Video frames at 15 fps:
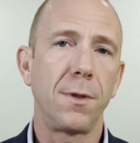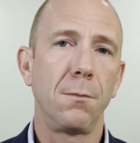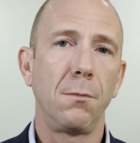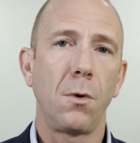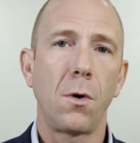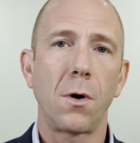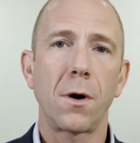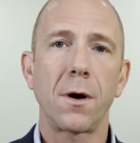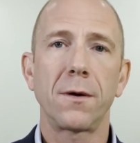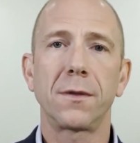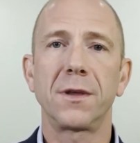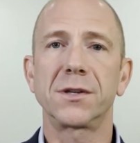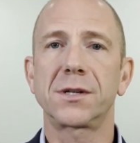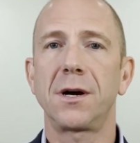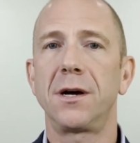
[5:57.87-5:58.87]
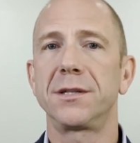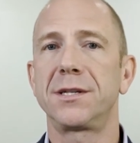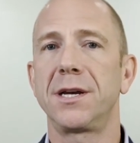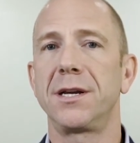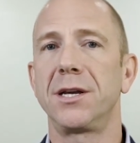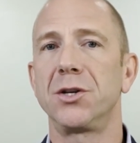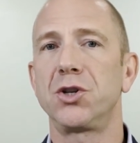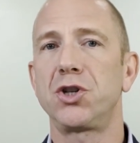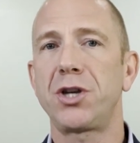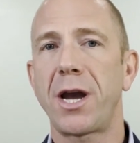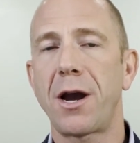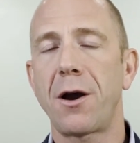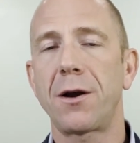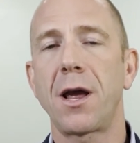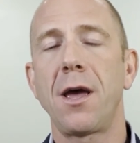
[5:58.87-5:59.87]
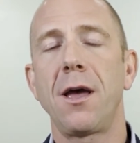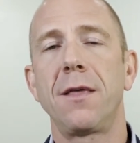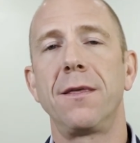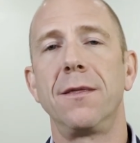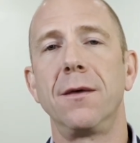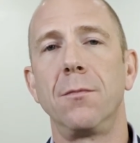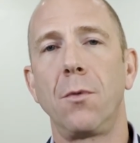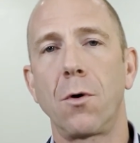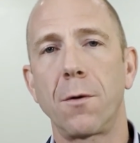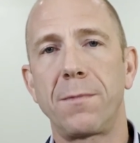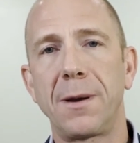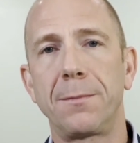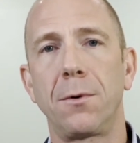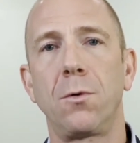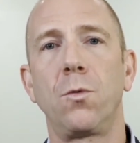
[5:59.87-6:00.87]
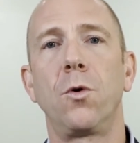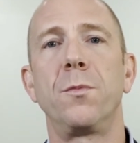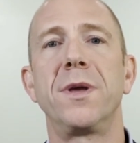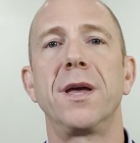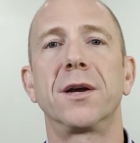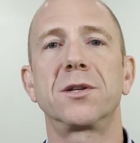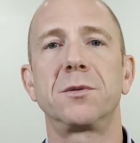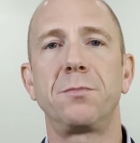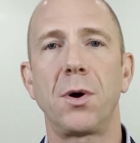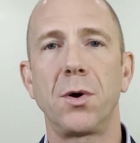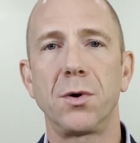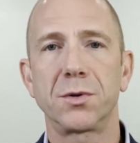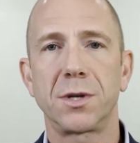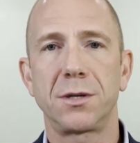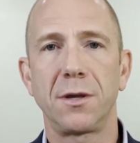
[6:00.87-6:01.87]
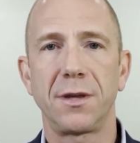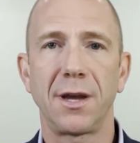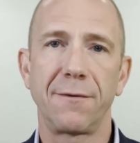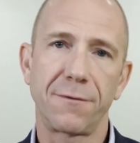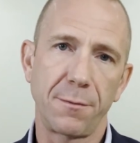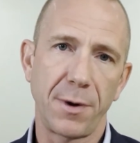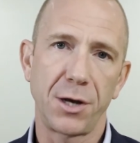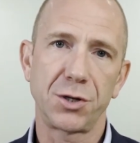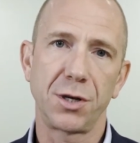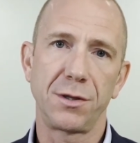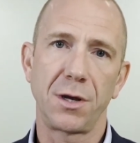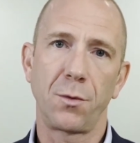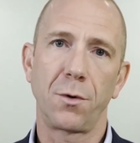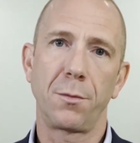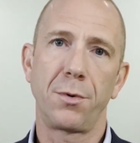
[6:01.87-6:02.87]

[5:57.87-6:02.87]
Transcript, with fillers: The more this content is shared, then the more people will be exposed to the information that we're